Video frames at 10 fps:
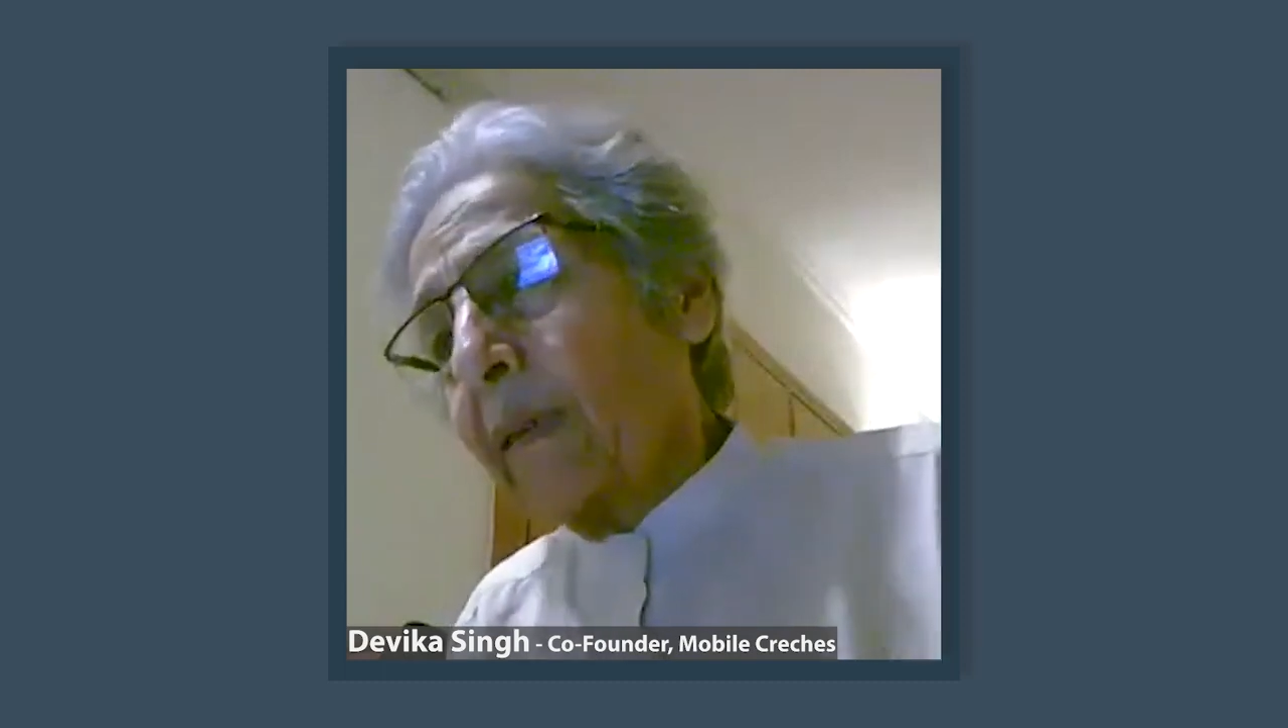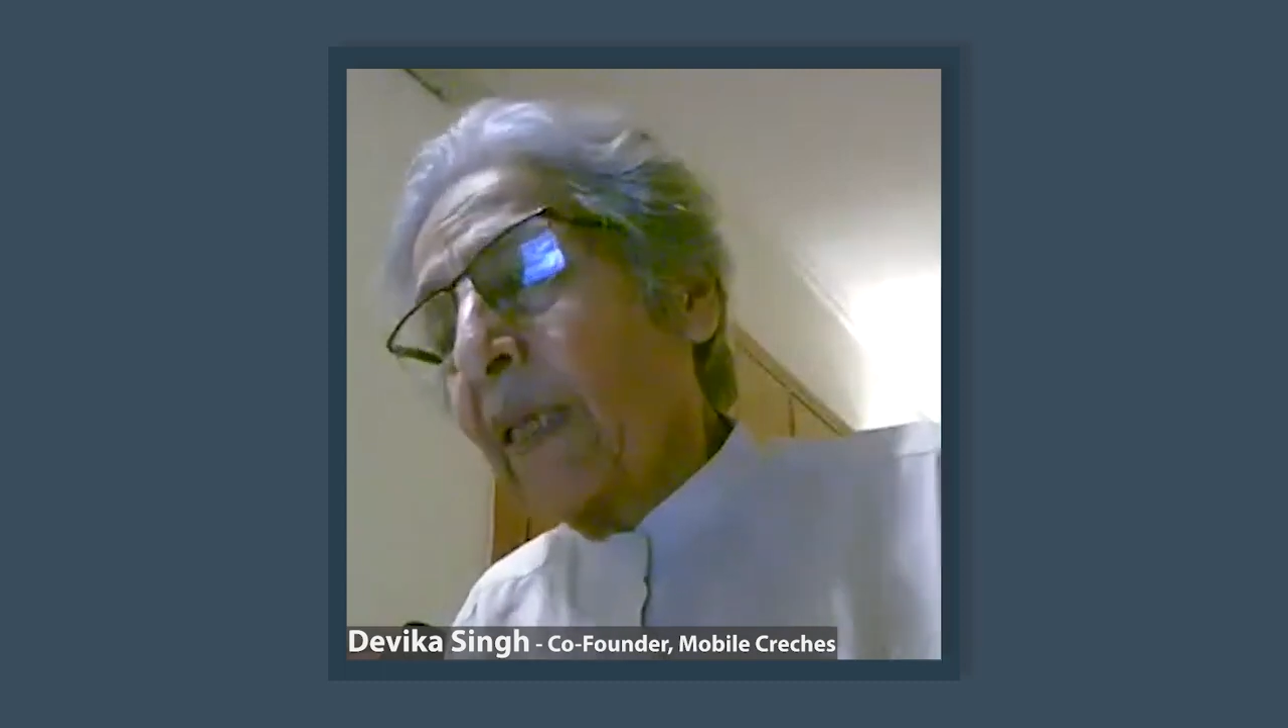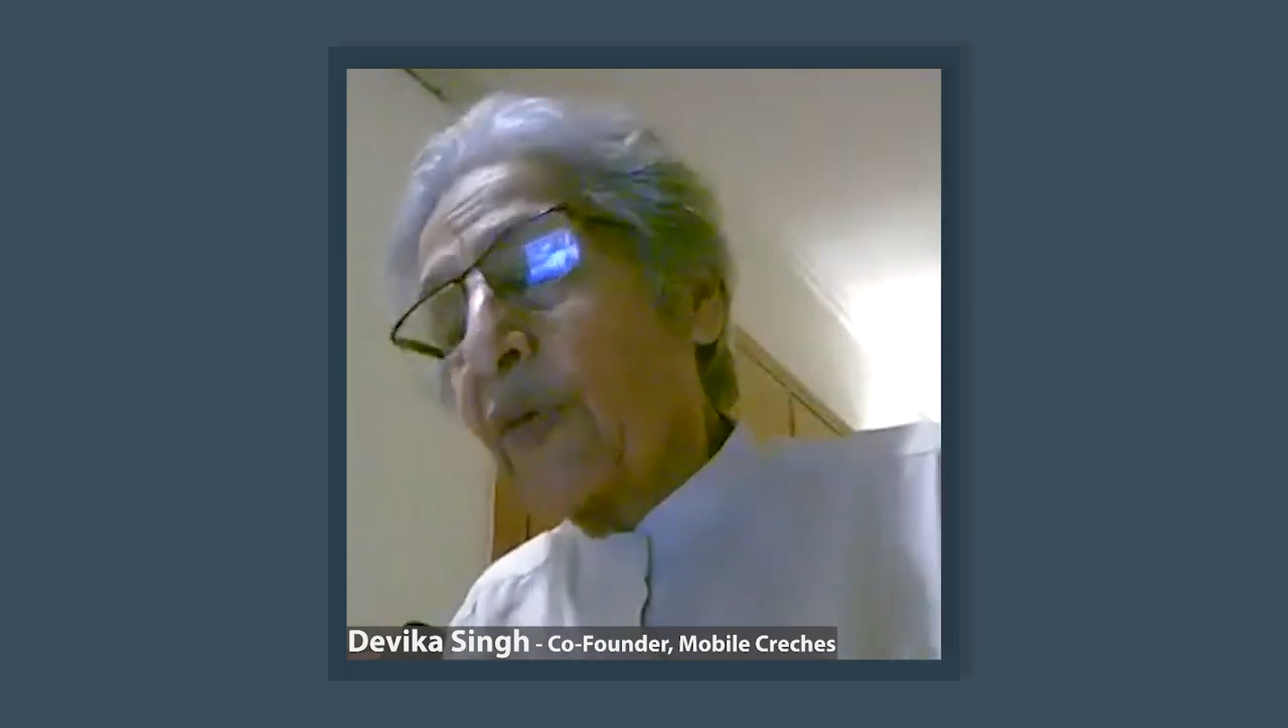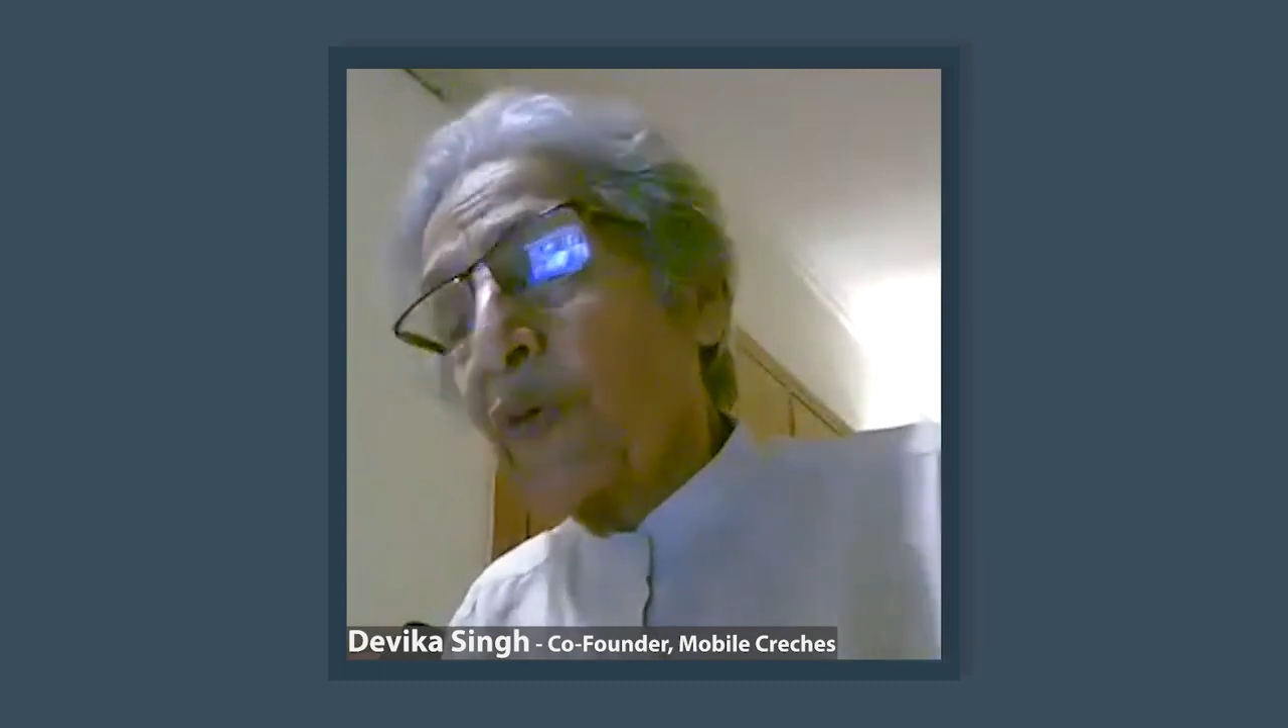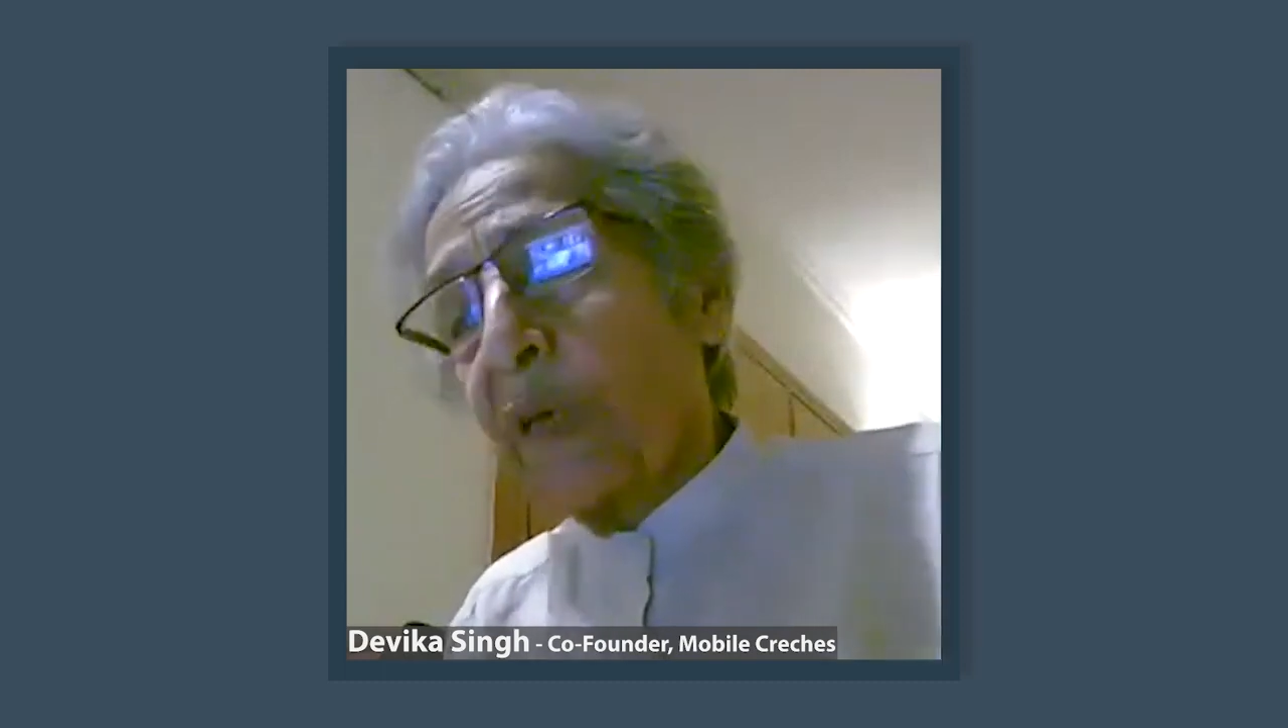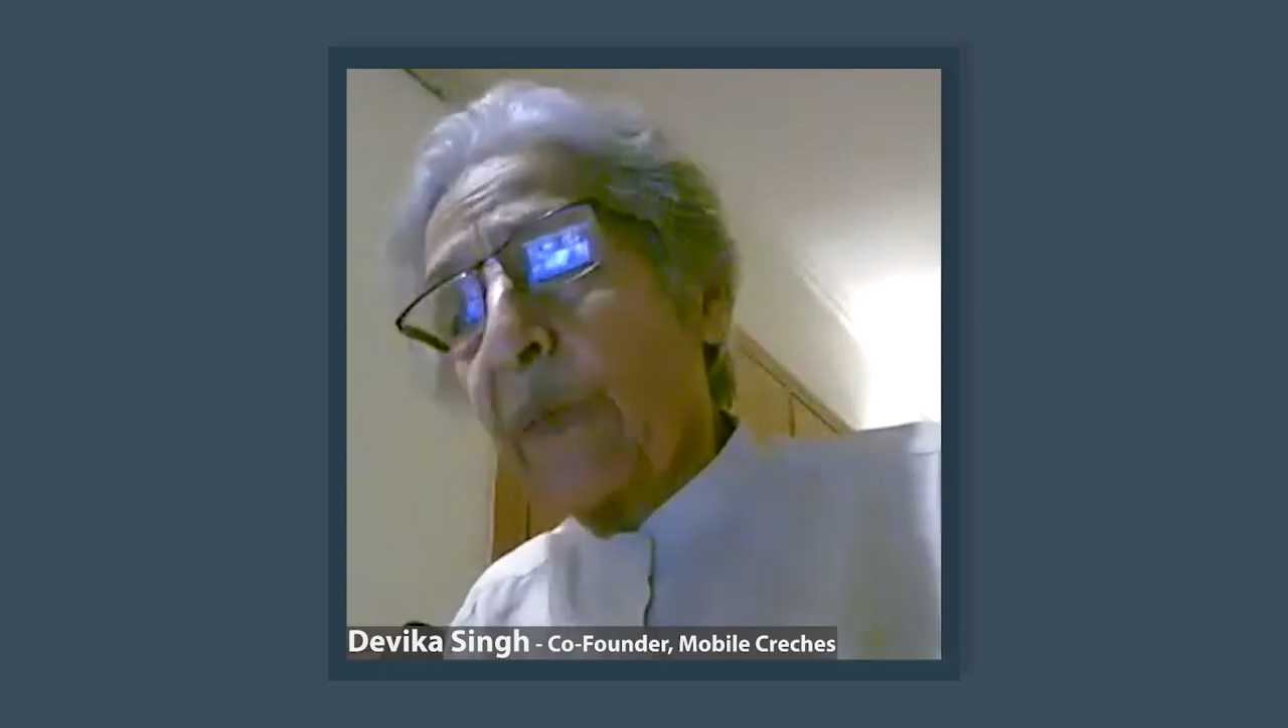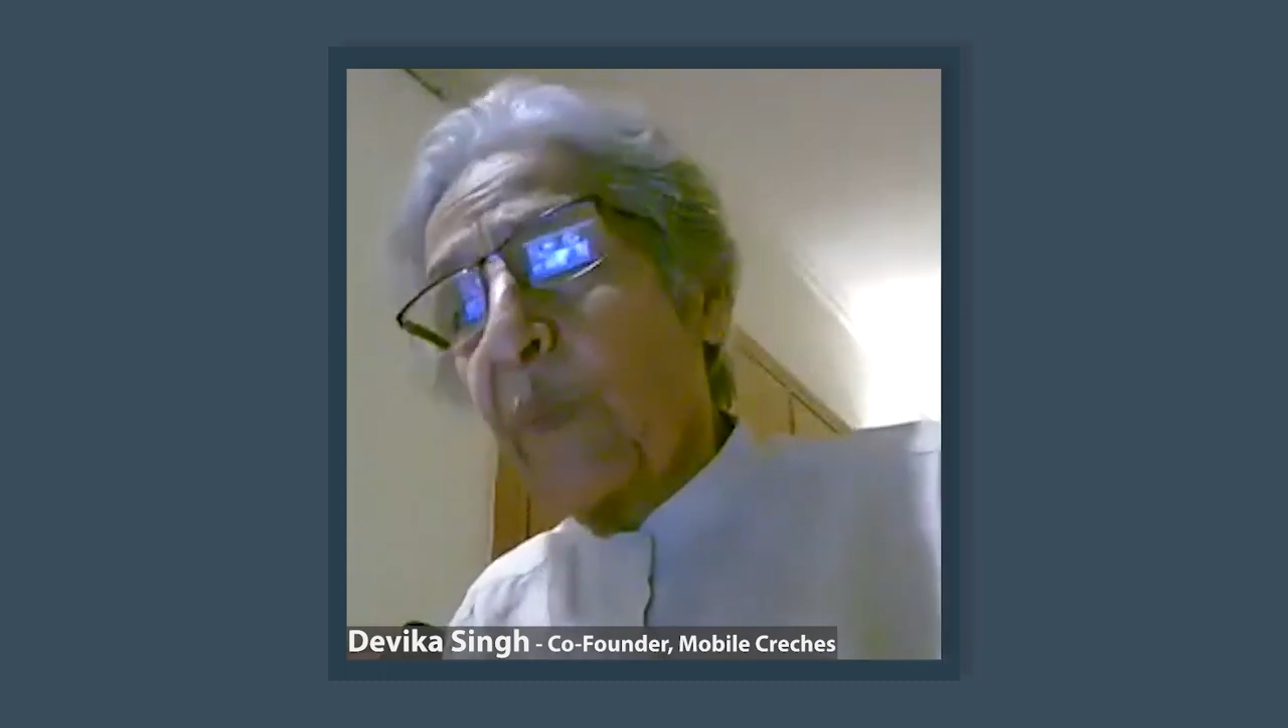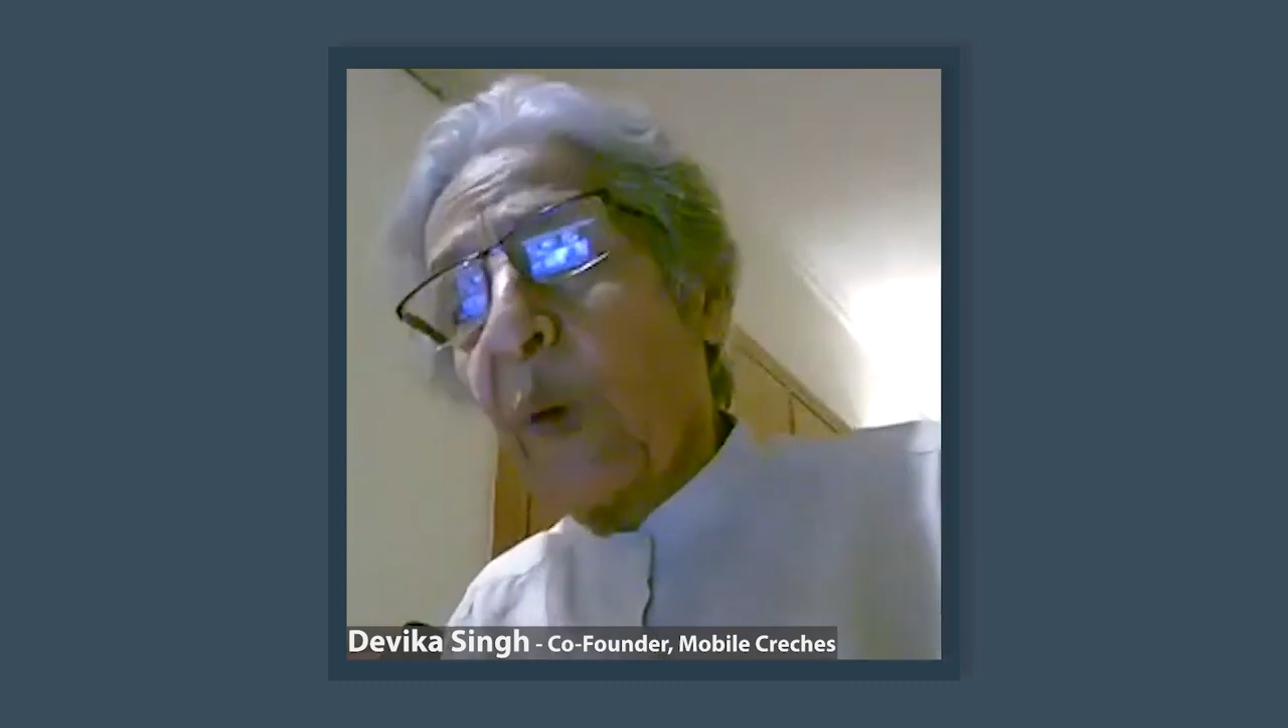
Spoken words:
thing to keep